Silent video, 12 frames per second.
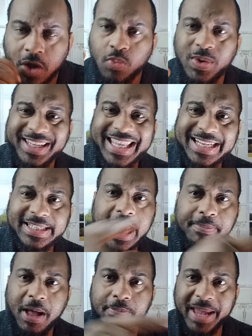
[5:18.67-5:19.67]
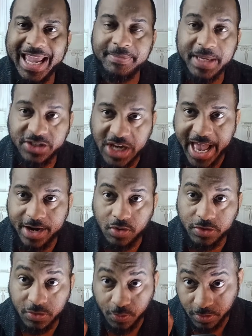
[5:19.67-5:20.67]
What did they say about payment
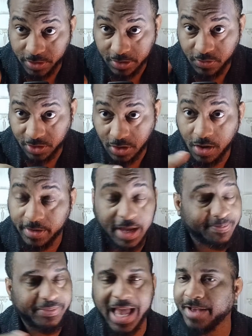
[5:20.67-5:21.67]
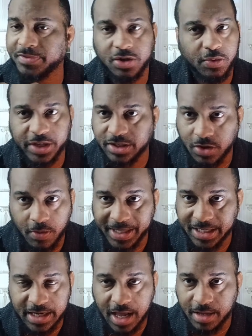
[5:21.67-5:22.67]
channels? You saw, I've showed this so
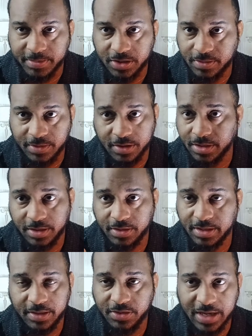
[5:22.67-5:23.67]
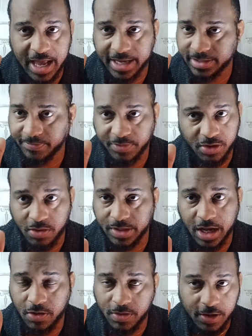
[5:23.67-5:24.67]
many times. You guys, if you don't
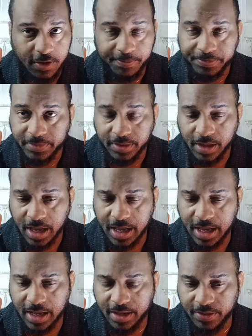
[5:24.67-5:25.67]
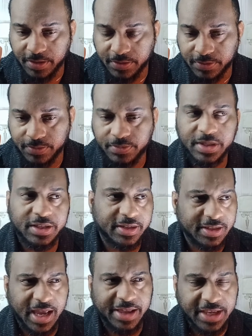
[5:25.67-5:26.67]
know, I
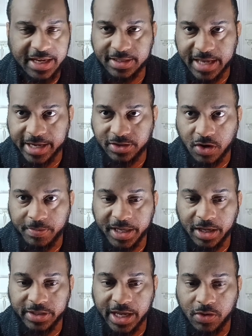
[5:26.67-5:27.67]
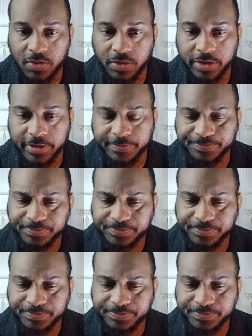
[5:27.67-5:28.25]
think it's XRPL.org